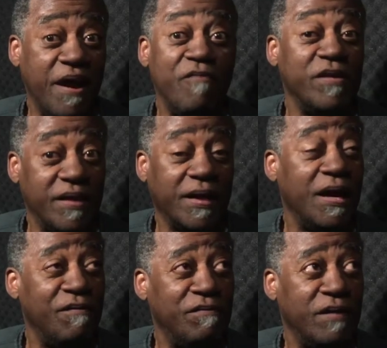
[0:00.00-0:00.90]

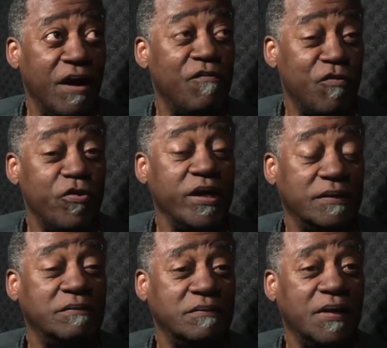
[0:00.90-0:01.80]
everything I've ever
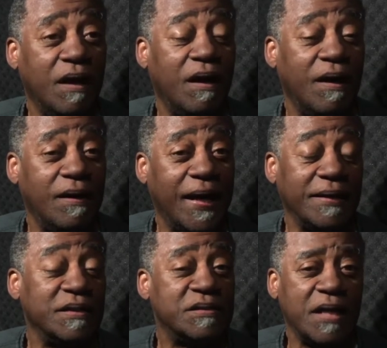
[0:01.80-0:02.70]
written.
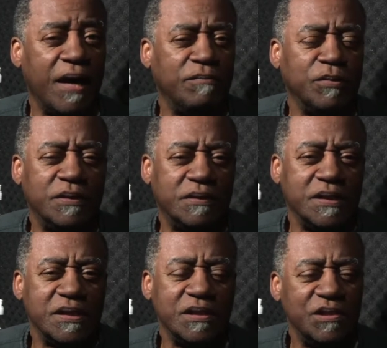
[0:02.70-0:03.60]
I was
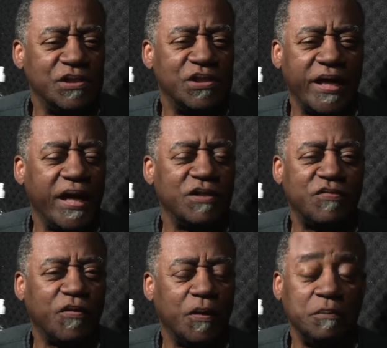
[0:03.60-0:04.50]
listening to
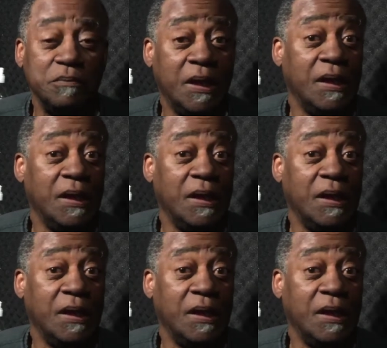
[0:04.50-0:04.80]
jazz from,